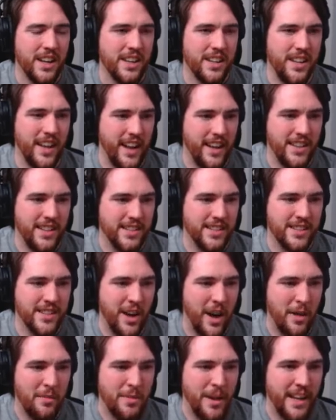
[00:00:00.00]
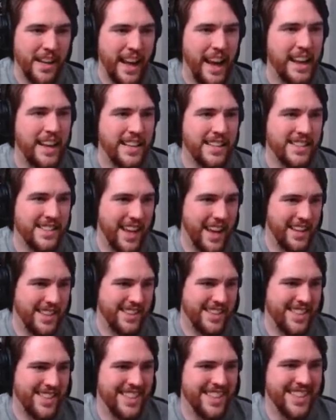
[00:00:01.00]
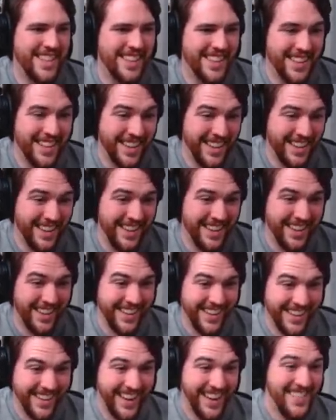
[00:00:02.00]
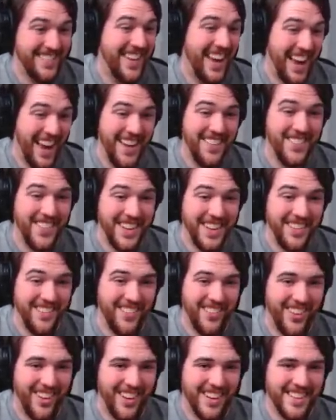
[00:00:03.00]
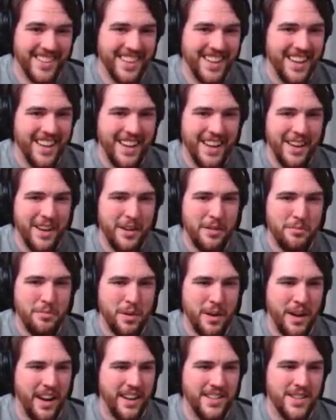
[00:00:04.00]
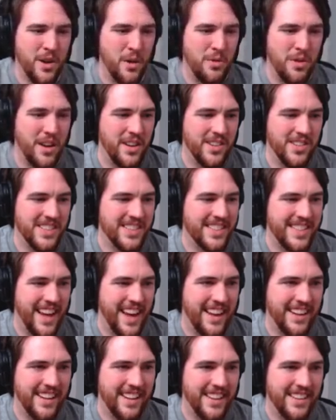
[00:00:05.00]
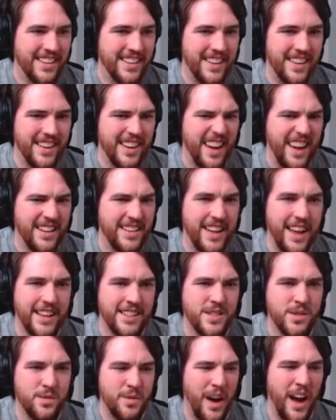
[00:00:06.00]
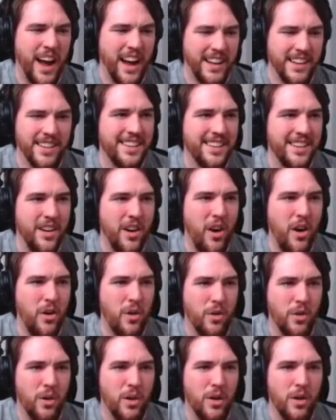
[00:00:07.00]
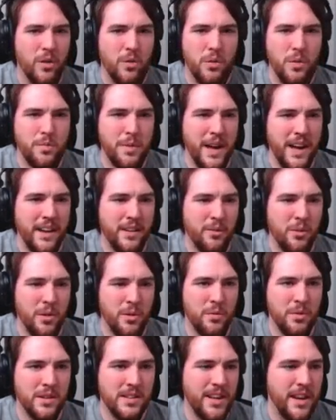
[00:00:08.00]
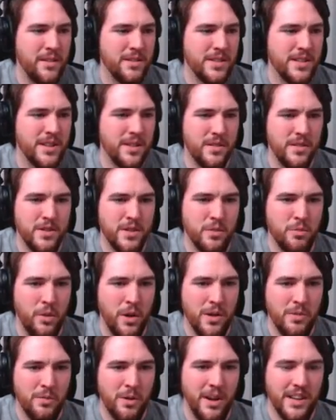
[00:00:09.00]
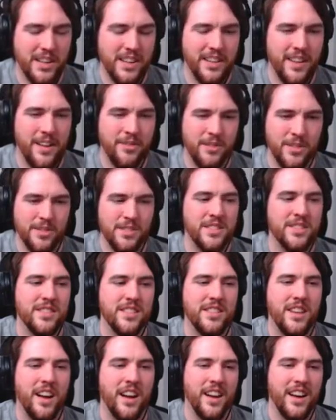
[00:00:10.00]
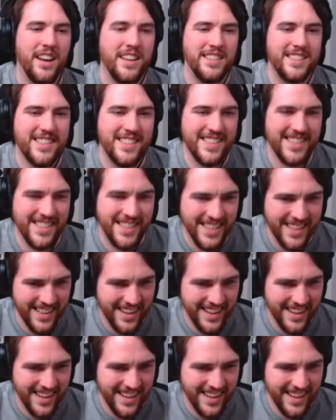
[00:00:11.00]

That does not make any sense. I'm happy it worked, but I don't understand it. And that's fine. Oh, we're back. We're down to one wanted level. That's...